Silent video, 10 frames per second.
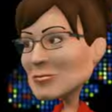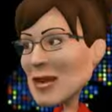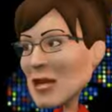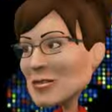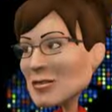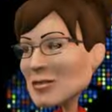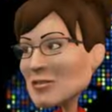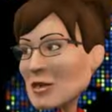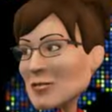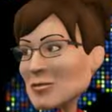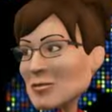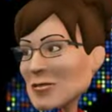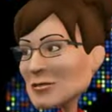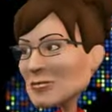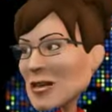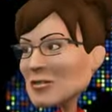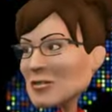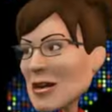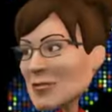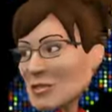According to Sean and Glenn,
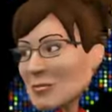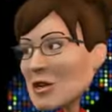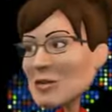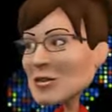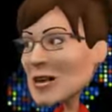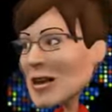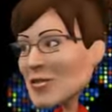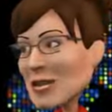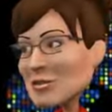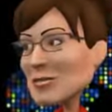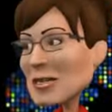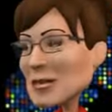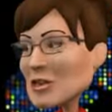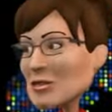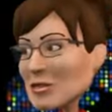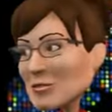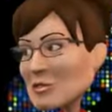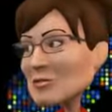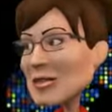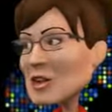President Obama plans to eliminate our
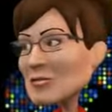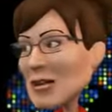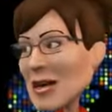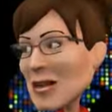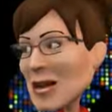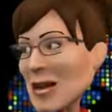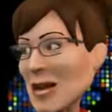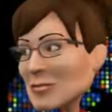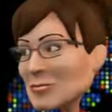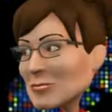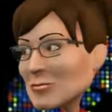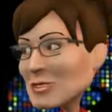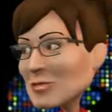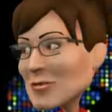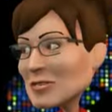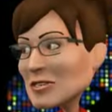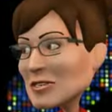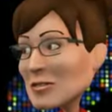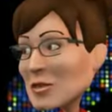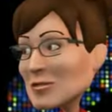nuclear advantage. Glenn
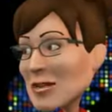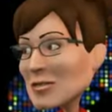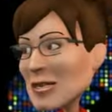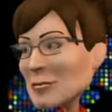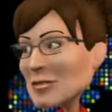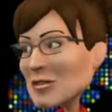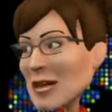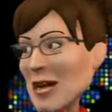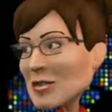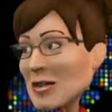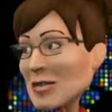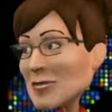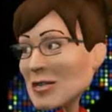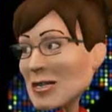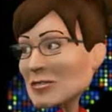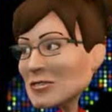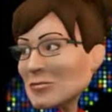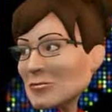says he wants to give America to the Chinese.